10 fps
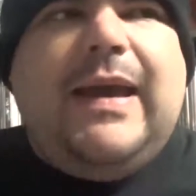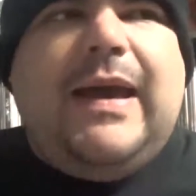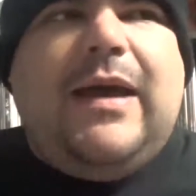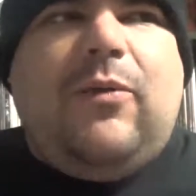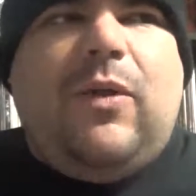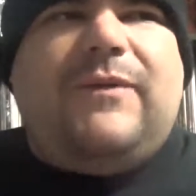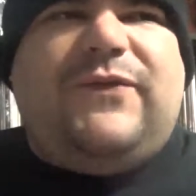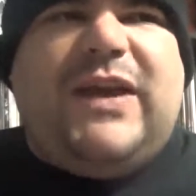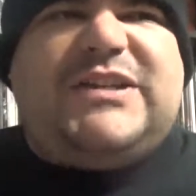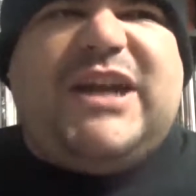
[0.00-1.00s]

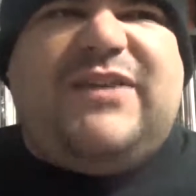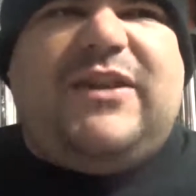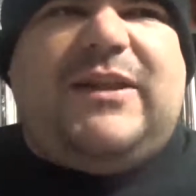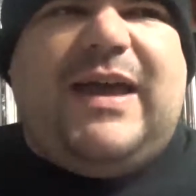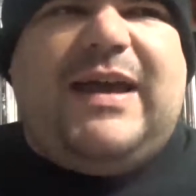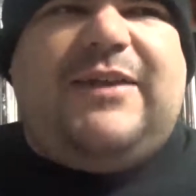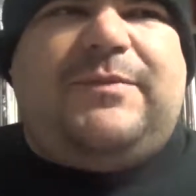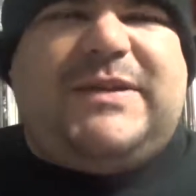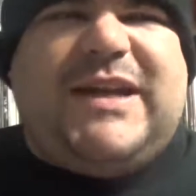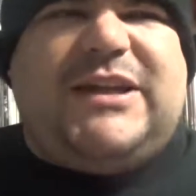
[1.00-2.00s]
Wormflesh have a lot
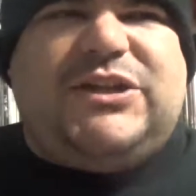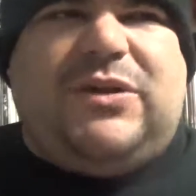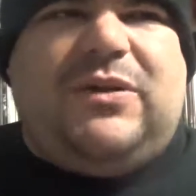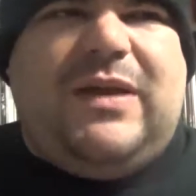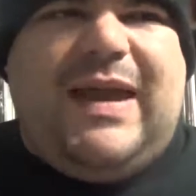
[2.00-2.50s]
of potential,